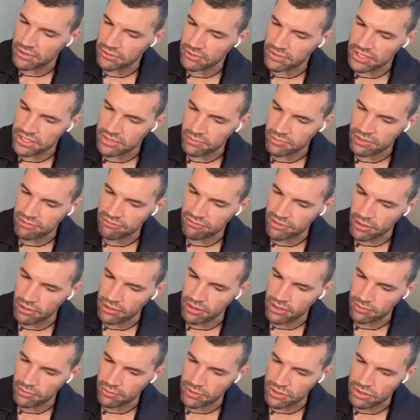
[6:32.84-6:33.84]
part of the reason we
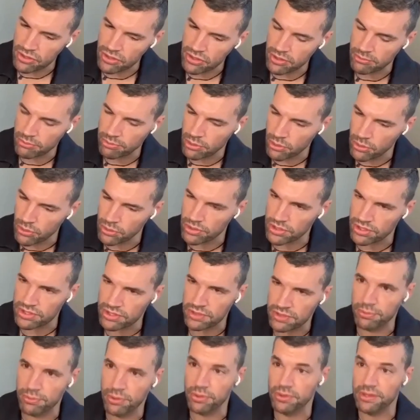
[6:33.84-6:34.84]
felt it was so
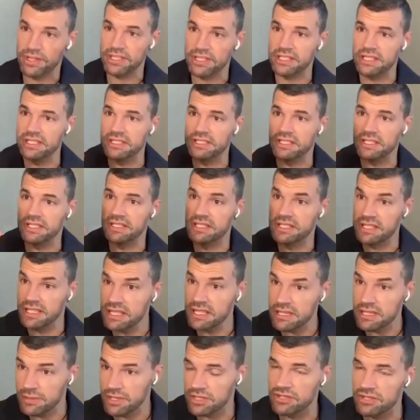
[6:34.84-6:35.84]
important to put this into
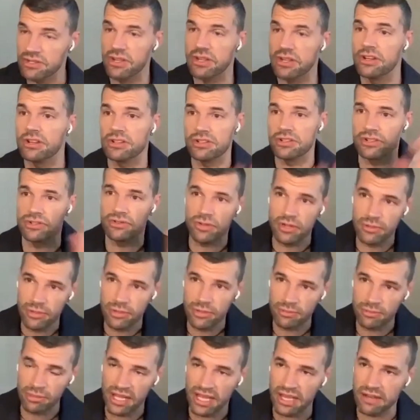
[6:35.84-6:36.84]
cinemas, not on a
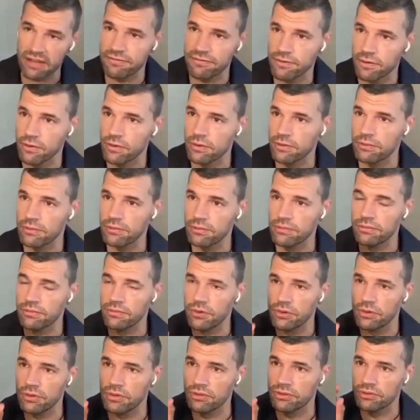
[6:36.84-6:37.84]
streaming platform
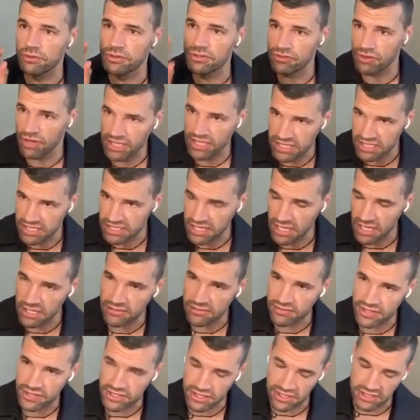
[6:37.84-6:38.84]
or straight to
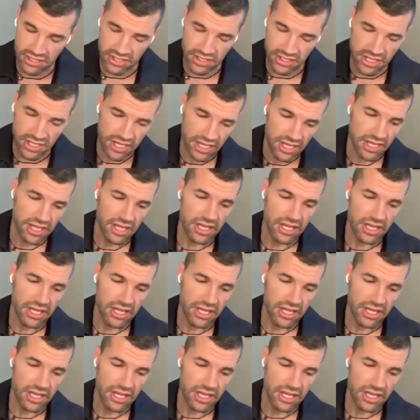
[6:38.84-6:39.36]
television,